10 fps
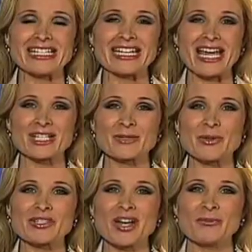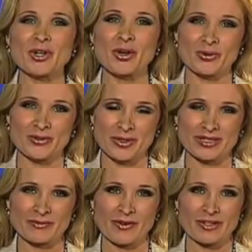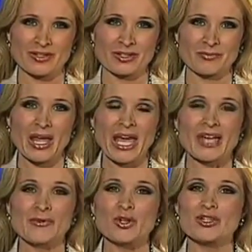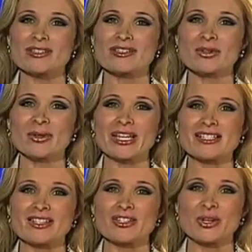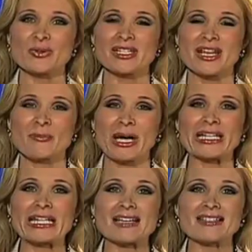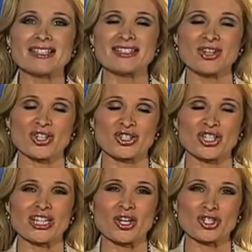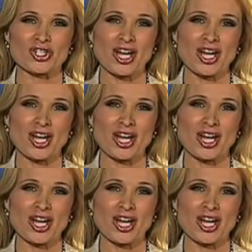Leading Experts. I'm your host, Grayson Foster. If you're just tuning into the show today, my guest is Dr. Elon